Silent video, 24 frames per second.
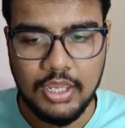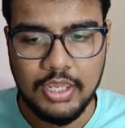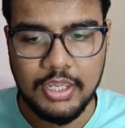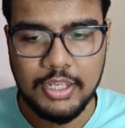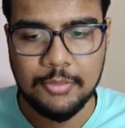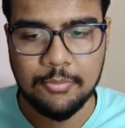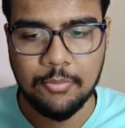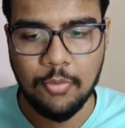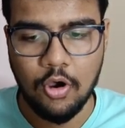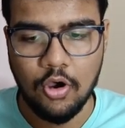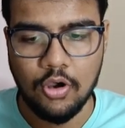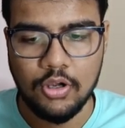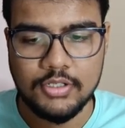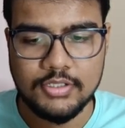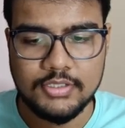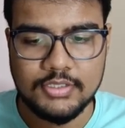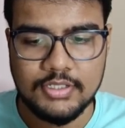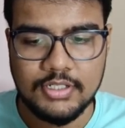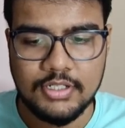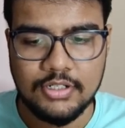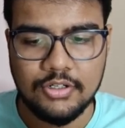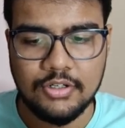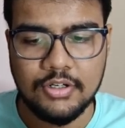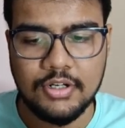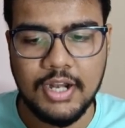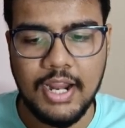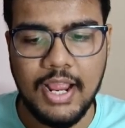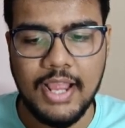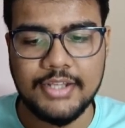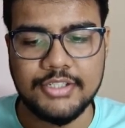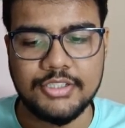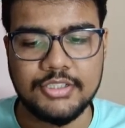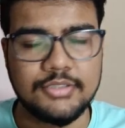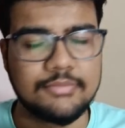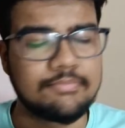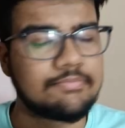inbox,
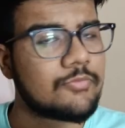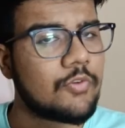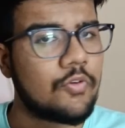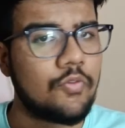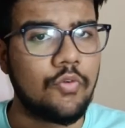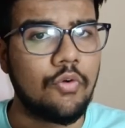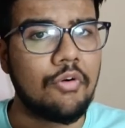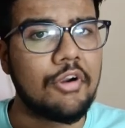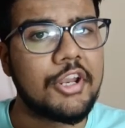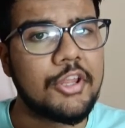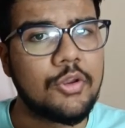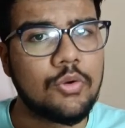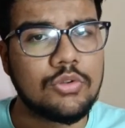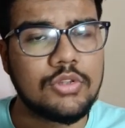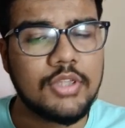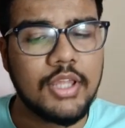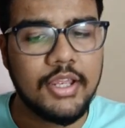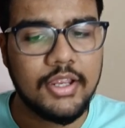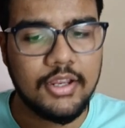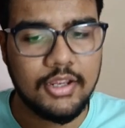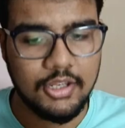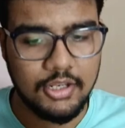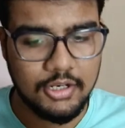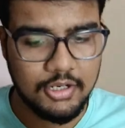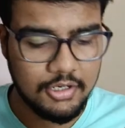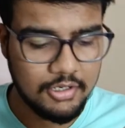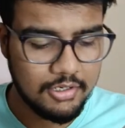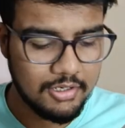trash. What do you think?